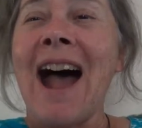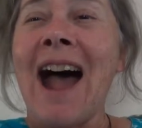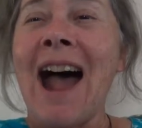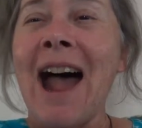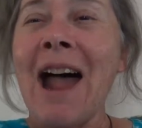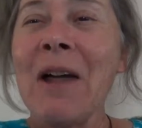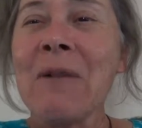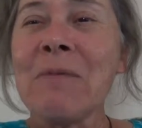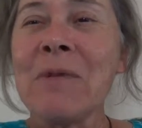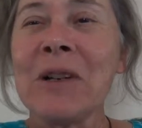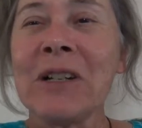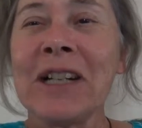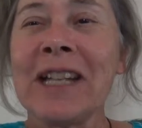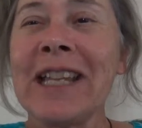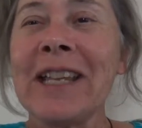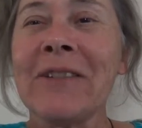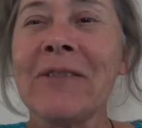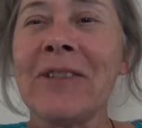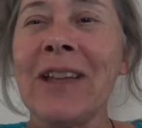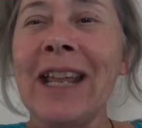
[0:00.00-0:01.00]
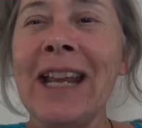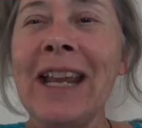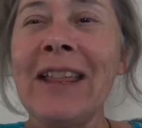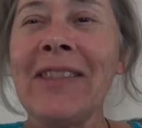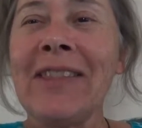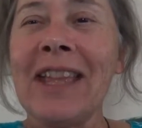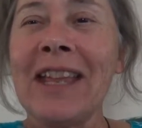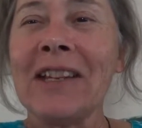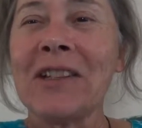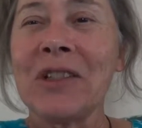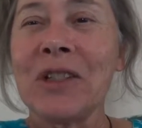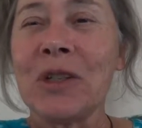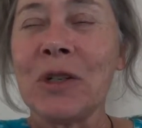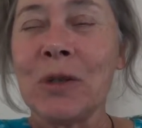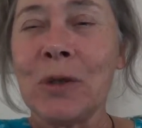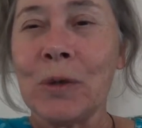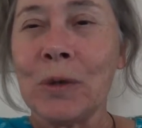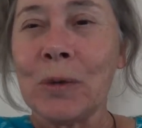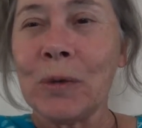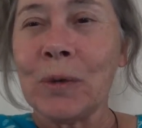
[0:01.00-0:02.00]
I would give anything
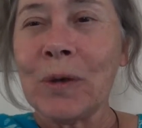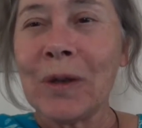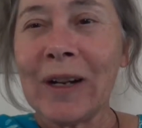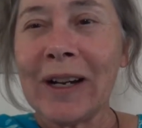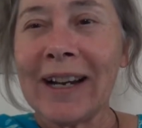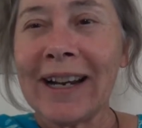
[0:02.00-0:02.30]
to.